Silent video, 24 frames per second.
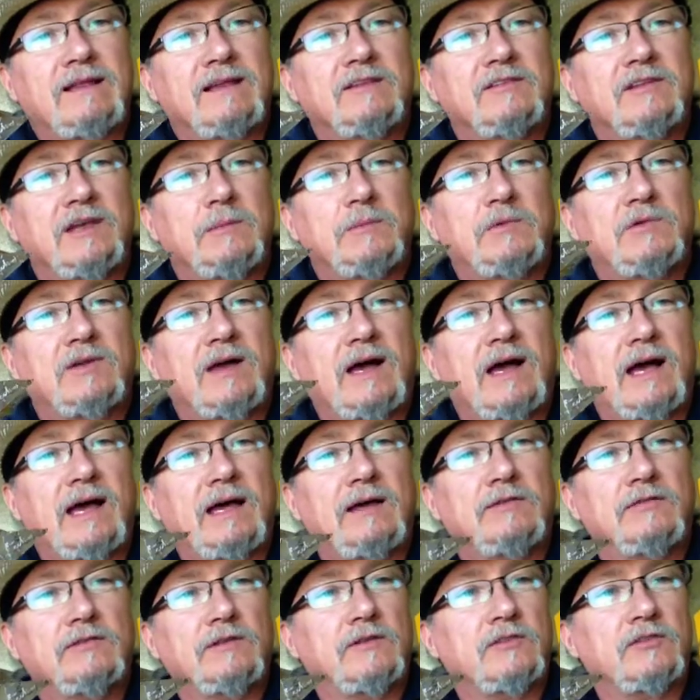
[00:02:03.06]
the same
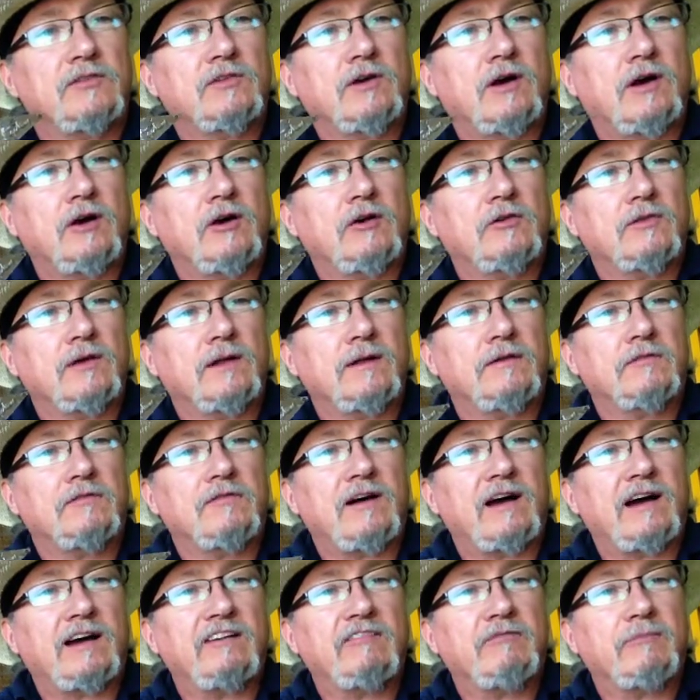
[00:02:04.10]
size as the stars on the
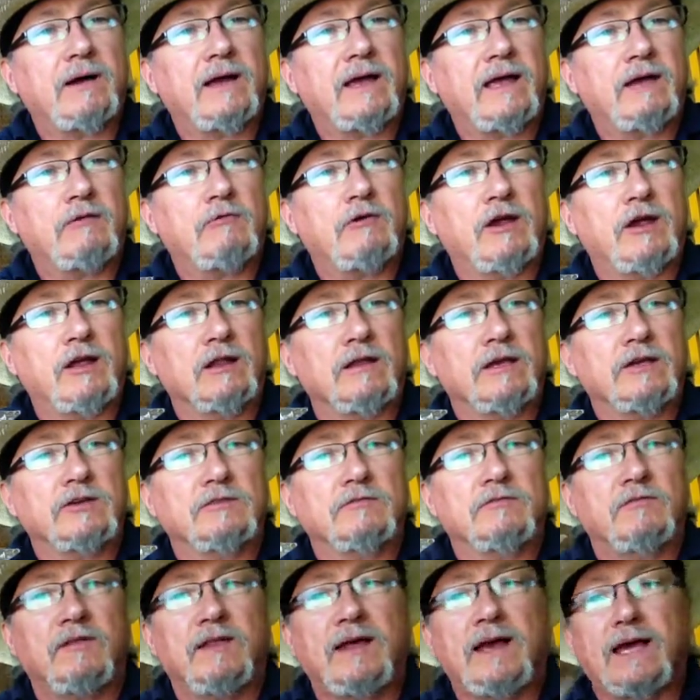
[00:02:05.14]
5x8
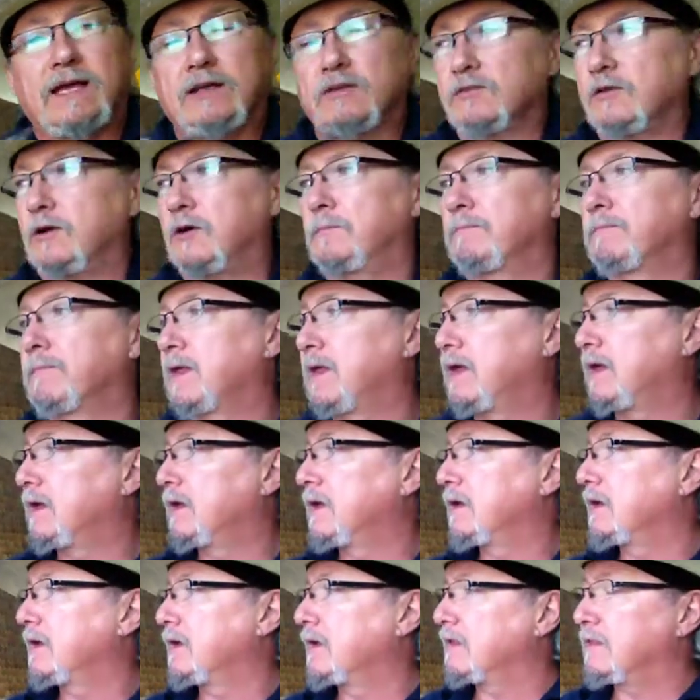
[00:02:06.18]
regulation flag. So
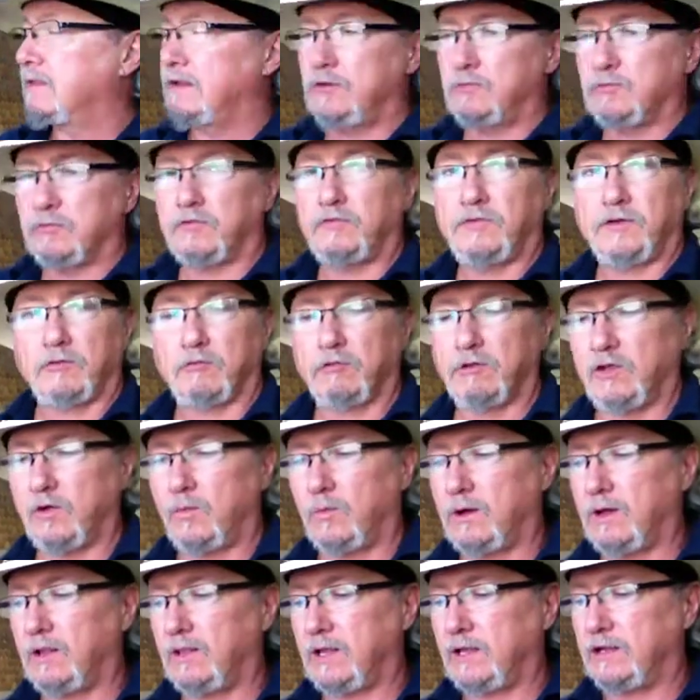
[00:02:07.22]
these will fit really
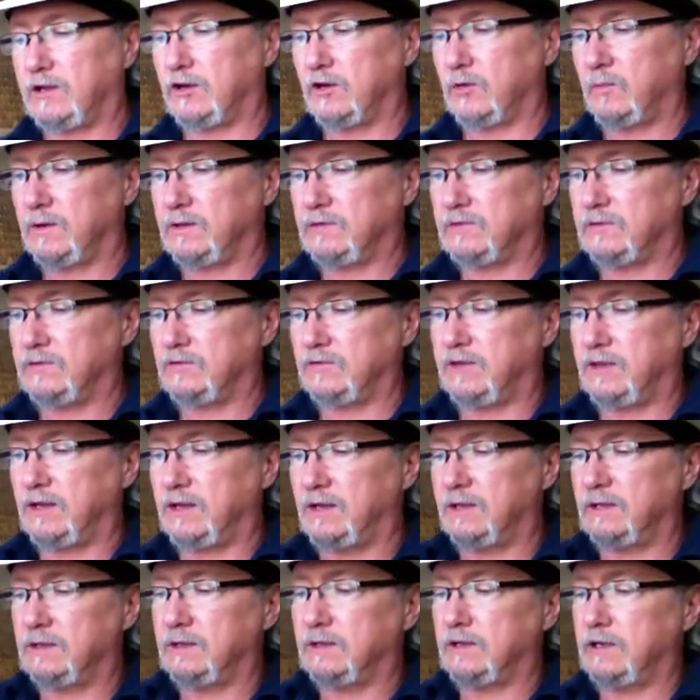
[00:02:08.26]
well on here once it's
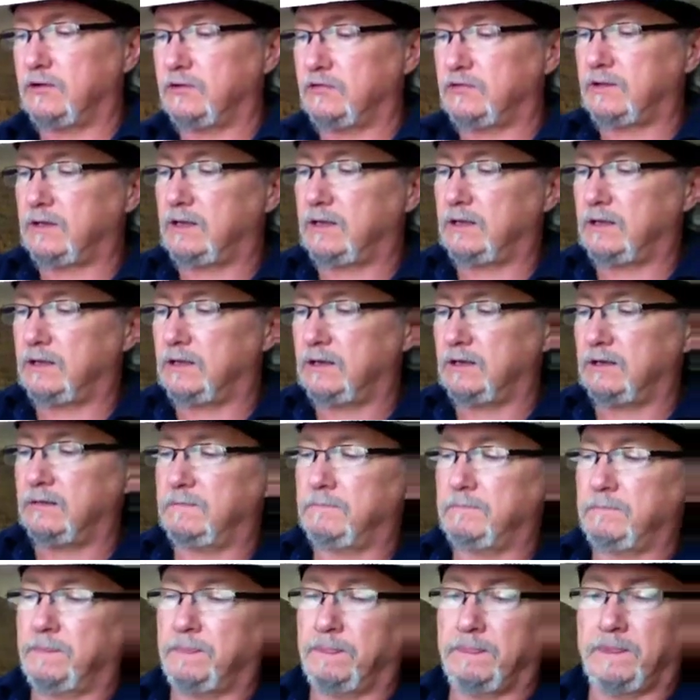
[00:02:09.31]
done. And here's a
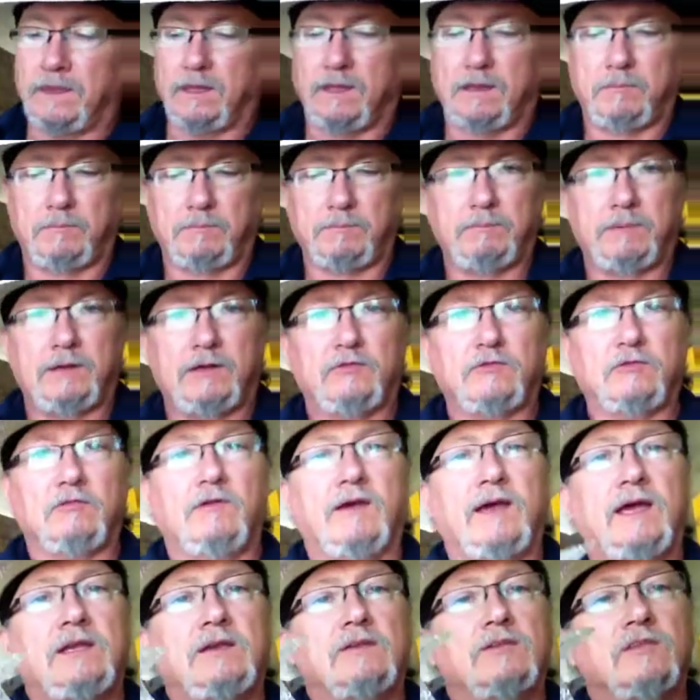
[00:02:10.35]

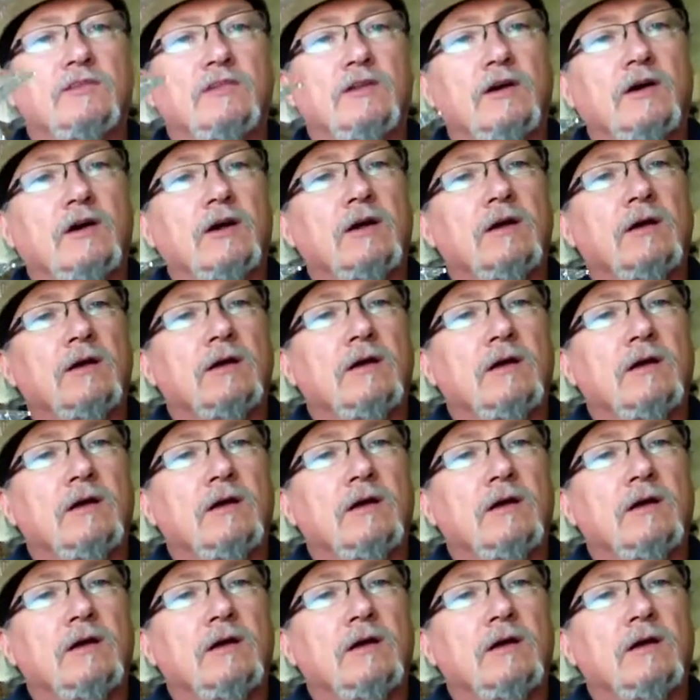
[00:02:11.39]
Pennsylvania star,